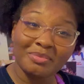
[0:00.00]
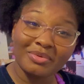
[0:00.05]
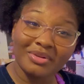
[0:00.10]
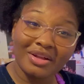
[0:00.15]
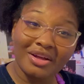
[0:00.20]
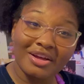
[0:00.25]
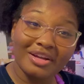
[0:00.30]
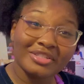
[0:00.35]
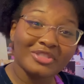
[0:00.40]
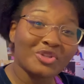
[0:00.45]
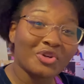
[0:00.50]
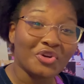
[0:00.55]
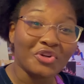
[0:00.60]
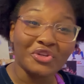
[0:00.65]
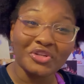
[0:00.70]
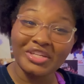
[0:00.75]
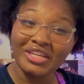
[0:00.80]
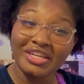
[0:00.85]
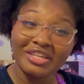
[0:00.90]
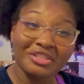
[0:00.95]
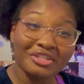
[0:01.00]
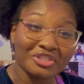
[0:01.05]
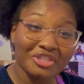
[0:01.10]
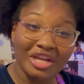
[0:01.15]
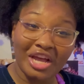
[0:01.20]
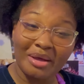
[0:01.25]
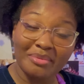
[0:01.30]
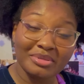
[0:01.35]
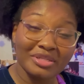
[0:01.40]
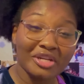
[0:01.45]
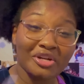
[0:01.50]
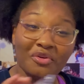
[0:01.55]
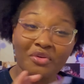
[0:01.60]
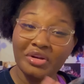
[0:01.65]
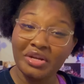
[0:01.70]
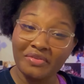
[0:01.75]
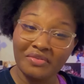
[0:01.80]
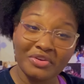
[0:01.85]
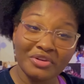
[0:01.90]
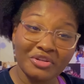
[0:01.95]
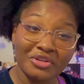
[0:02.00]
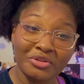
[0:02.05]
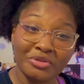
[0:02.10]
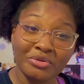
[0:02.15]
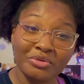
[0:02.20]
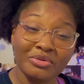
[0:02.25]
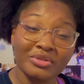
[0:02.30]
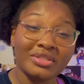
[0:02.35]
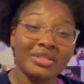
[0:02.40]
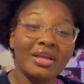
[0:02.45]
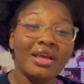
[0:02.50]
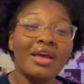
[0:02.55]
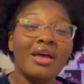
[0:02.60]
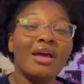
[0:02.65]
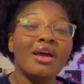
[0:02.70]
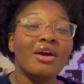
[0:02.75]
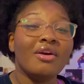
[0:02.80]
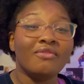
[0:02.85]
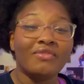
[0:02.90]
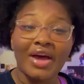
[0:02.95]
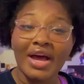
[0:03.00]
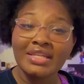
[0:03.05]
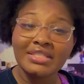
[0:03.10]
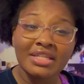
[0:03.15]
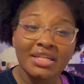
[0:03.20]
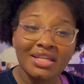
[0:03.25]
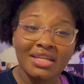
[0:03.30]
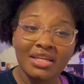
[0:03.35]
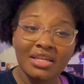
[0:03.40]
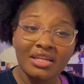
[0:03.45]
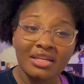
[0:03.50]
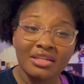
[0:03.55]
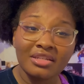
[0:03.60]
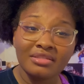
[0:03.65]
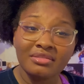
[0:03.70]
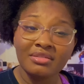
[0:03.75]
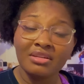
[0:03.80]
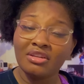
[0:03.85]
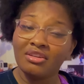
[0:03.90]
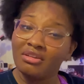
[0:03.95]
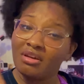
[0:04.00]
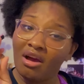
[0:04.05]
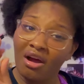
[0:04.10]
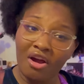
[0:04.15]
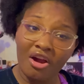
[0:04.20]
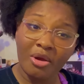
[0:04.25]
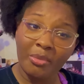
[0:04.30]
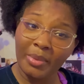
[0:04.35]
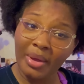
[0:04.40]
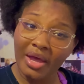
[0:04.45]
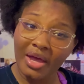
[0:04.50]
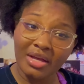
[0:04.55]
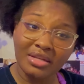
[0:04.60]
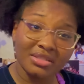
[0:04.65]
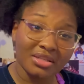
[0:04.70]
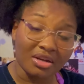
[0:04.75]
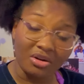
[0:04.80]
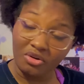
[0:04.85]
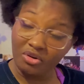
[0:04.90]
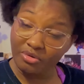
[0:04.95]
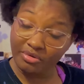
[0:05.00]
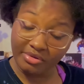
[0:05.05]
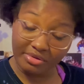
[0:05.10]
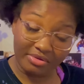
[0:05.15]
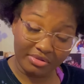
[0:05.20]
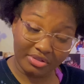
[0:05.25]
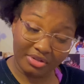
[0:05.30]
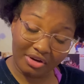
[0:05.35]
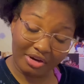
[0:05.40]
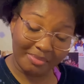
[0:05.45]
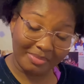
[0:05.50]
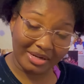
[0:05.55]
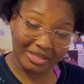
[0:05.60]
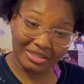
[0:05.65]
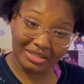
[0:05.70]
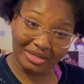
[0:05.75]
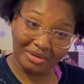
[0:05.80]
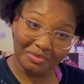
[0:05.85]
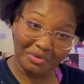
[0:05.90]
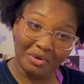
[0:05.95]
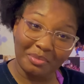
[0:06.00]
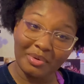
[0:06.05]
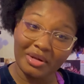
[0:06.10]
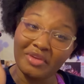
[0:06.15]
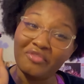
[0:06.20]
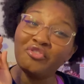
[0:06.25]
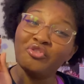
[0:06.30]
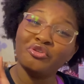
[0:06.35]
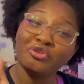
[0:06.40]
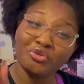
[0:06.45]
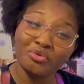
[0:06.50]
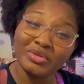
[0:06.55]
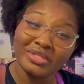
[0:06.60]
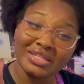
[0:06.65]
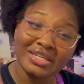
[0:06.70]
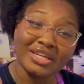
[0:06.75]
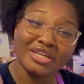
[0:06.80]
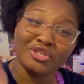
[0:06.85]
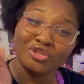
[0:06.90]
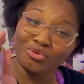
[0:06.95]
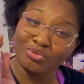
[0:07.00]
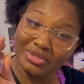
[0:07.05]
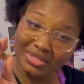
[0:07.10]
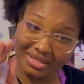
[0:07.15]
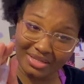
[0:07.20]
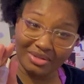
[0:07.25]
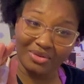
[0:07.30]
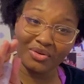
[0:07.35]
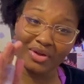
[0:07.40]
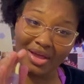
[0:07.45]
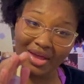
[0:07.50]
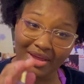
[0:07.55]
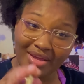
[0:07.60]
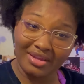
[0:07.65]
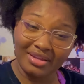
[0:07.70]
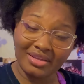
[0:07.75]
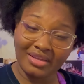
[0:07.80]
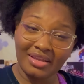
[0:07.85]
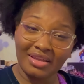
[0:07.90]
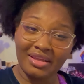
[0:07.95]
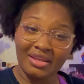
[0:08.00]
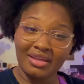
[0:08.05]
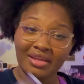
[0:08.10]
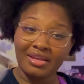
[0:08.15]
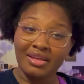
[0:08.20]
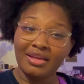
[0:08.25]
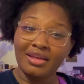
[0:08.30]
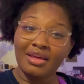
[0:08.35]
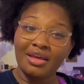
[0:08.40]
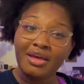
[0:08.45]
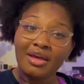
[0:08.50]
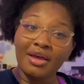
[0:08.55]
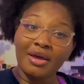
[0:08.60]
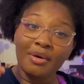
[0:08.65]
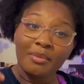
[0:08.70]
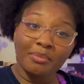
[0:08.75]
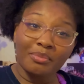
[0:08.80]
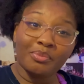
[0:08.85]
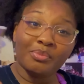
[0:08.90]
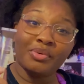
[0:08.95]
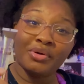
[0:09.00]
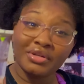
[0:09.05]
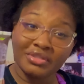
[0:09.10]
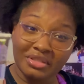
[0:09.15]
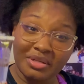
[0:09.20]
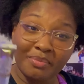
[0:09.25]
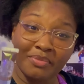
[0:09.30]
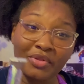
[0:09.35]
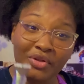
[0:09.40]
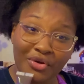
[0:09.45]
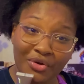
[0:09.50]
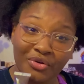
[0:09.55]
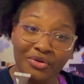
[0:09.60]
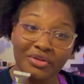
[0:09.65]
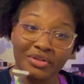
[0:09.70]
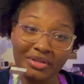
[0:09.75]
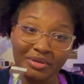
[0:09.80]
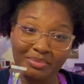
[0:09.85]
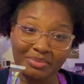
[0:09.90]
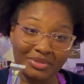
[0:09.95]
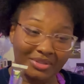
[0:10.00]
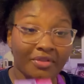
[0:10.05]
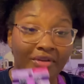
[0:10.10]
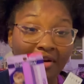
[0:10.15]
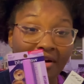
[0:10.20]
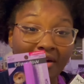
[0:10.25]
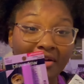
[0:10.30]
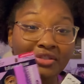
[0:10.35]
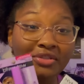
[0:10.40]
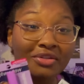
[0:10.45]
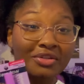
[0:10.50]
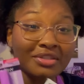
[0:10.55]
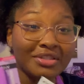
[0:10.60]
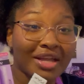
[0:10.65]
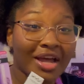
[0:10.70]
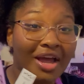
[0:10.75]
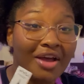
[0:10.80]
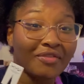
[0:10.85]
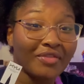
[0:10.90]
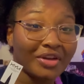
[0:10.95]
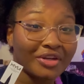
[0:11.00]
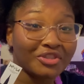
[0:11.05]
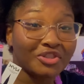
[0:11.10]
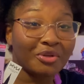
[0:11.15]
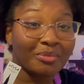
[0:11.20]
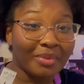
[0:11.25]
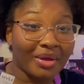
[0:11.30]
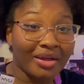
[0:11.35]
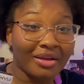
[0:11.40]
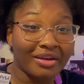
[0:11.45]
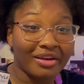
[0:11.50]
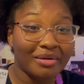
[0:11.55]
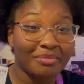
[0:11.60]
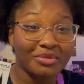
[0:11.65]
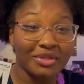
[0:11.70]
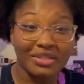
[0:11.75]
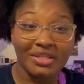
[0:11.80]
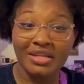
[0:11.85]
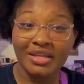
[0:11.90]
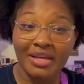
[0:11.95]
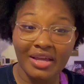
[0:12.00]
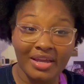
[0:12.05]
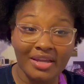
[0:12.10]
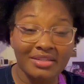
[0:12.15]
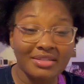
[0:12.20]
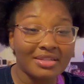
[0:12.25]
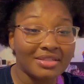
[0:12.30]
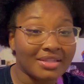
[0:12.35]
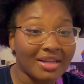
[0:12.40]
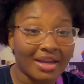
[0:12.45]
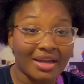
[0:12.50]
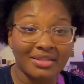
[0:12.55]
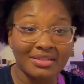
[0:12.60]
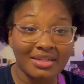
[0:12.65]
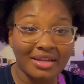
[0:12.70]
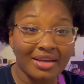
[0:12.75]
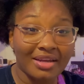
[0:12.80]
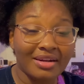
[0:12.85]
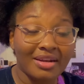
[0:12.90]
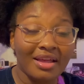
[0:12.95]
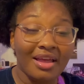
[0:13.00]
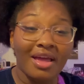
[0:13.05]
gloss or you need the chapstick or whatever you're gonna use. Vaseline, Carmex, I don't know who uses Carmex anymore, but if you're using it, use it, okay? Put something on your lips. And also just have extra makeup just in case, because like I said,